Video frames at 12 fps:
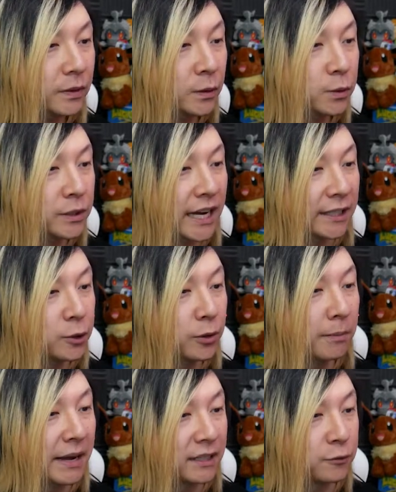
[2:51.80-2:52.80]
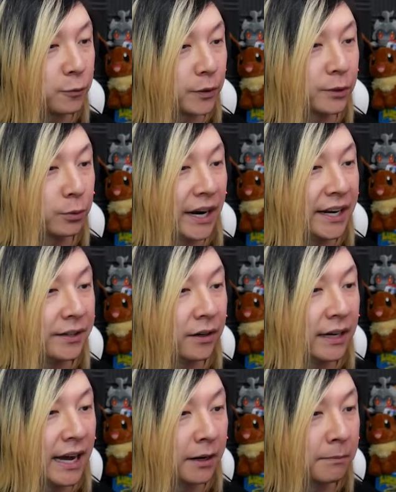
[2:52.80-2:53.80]
who's next to him has free reign on
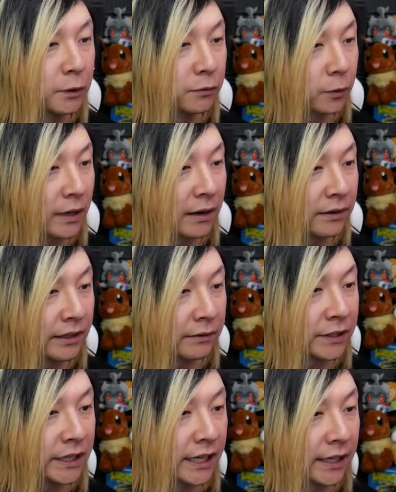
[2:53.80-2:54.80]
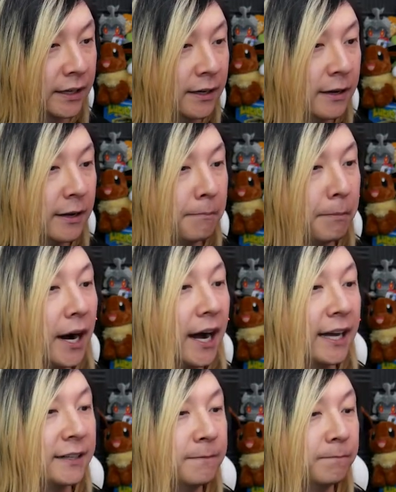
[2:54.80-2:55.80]
how to move around and everything.
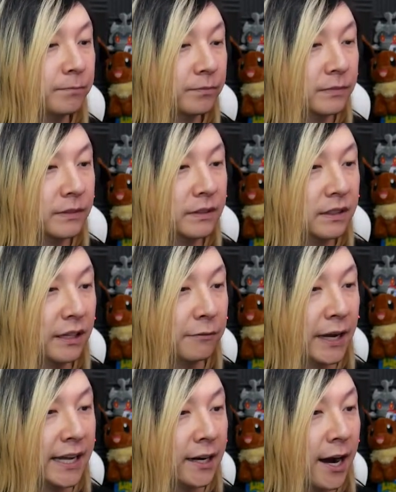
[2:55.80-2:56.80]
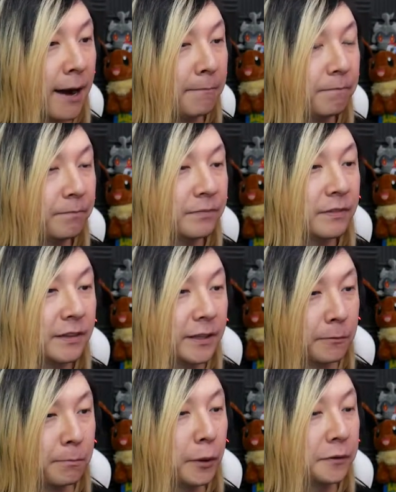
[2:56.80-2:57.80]
But if I hit up,
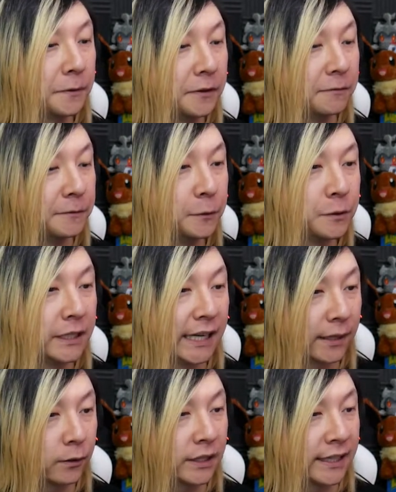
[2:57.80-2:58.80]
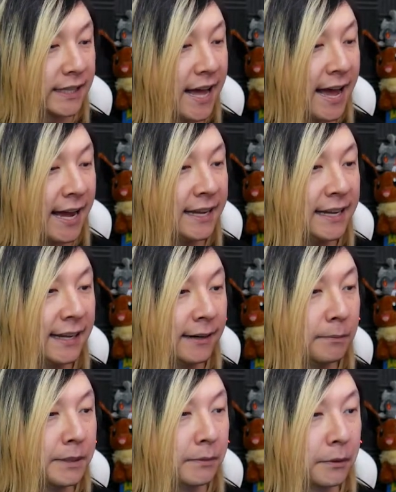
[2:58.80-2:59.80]
they're both going to fuse together like that, and
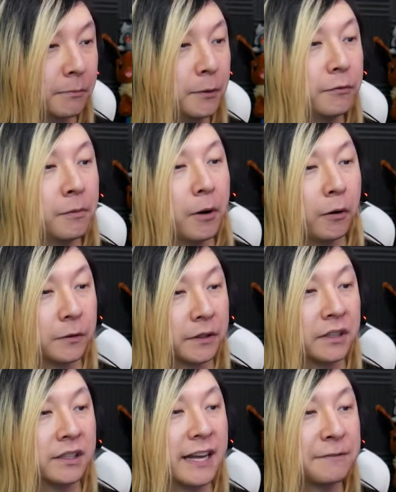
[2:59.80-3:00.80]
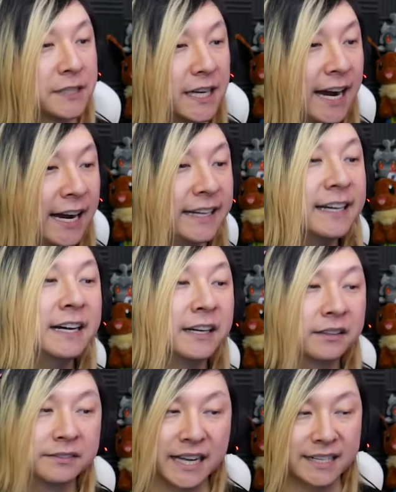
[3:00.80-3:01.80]
I'll be able to move them over to the left side.
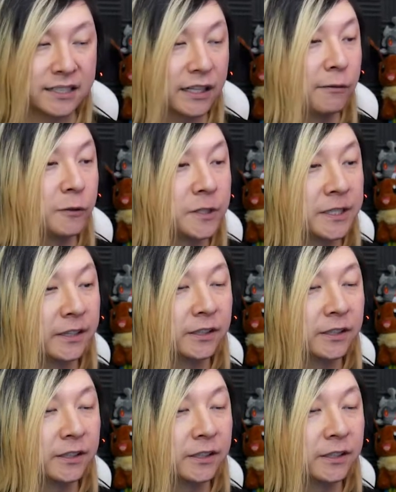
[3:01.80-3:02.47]
Next level is going to